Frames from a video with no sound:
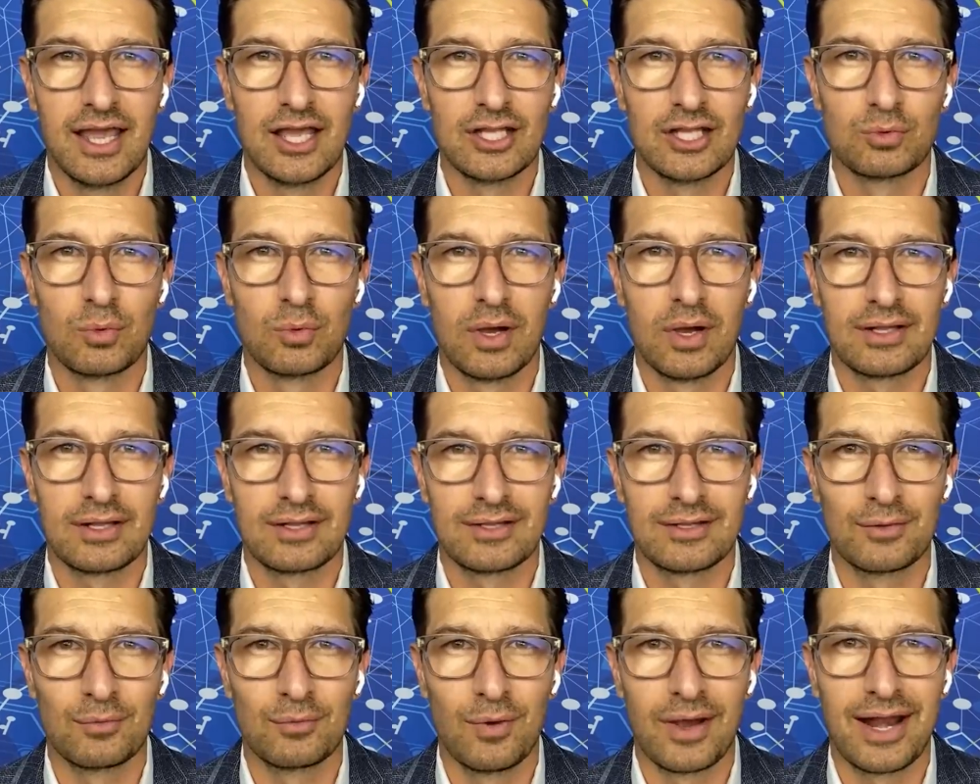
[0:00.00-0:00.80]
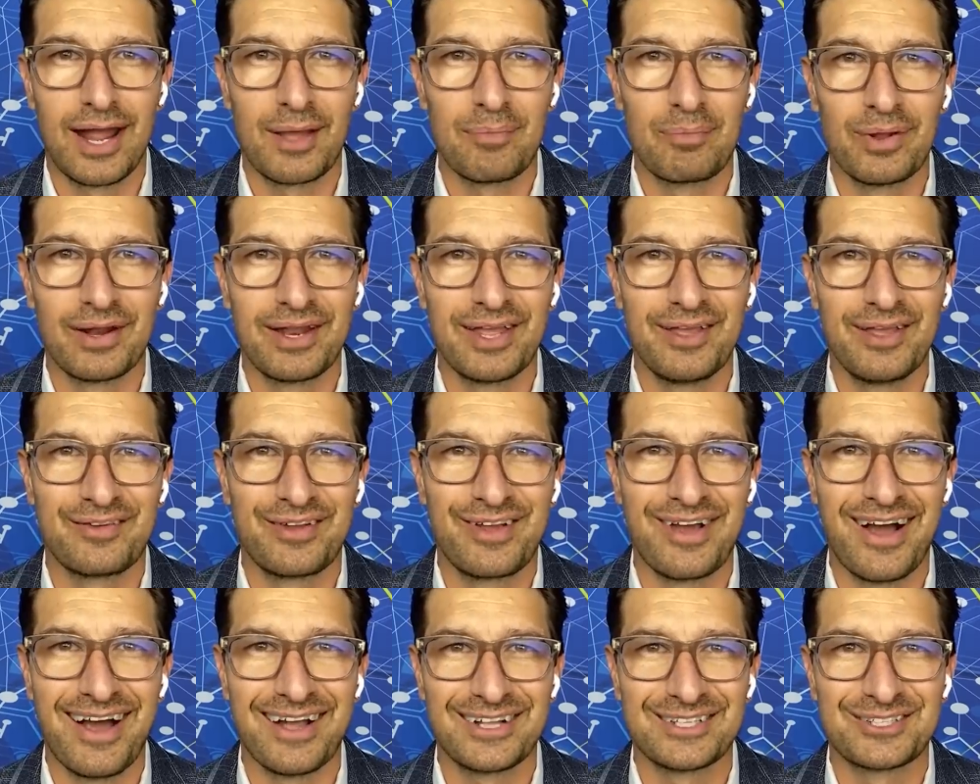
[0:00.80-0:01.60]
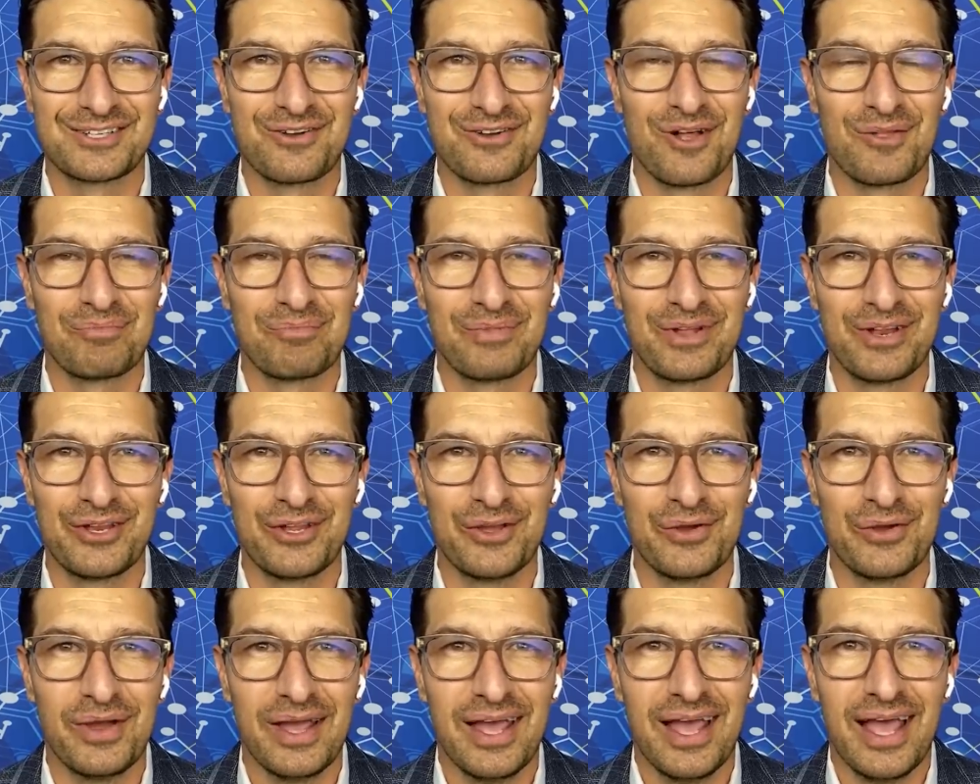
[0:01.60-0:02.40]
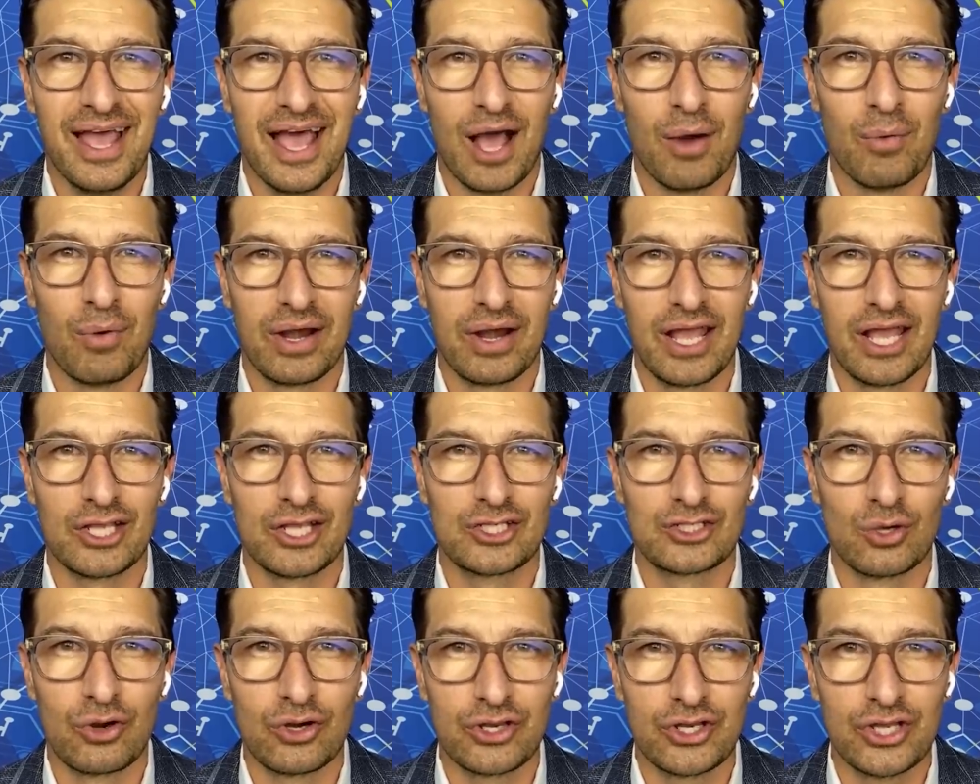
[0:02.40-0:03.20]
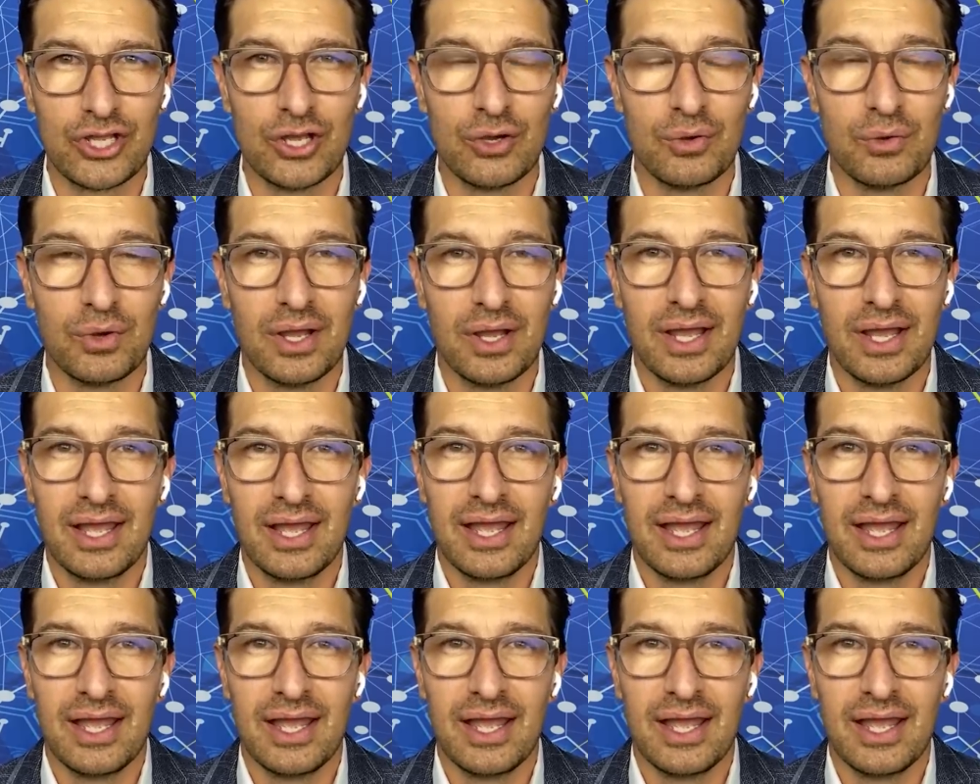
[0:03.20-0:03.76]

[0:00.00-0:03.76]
it's what what I believe God's called me to do. I want to exhort you.